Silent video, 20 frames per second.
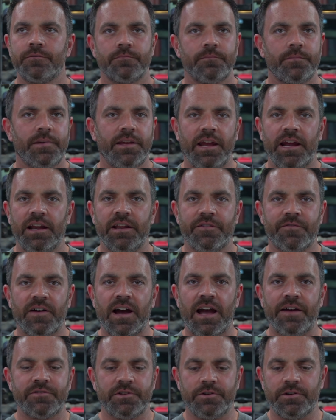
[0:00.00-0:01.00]

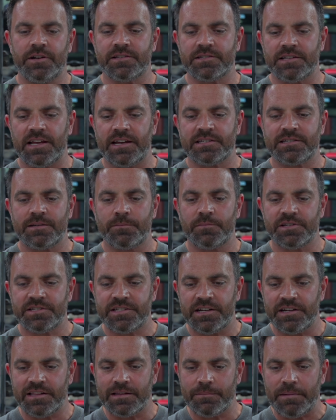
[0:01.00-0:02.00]
E85 tune. It's like someone
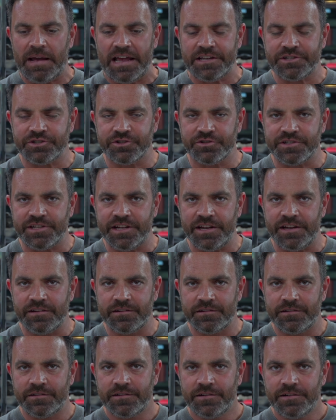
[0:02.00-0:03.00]
sitting in the passenger seat
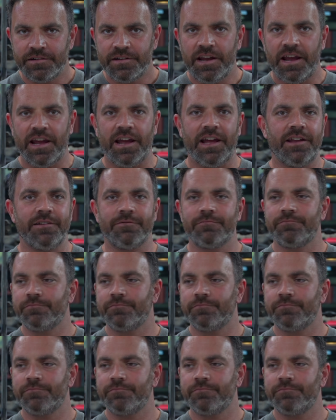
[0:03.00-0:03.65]
and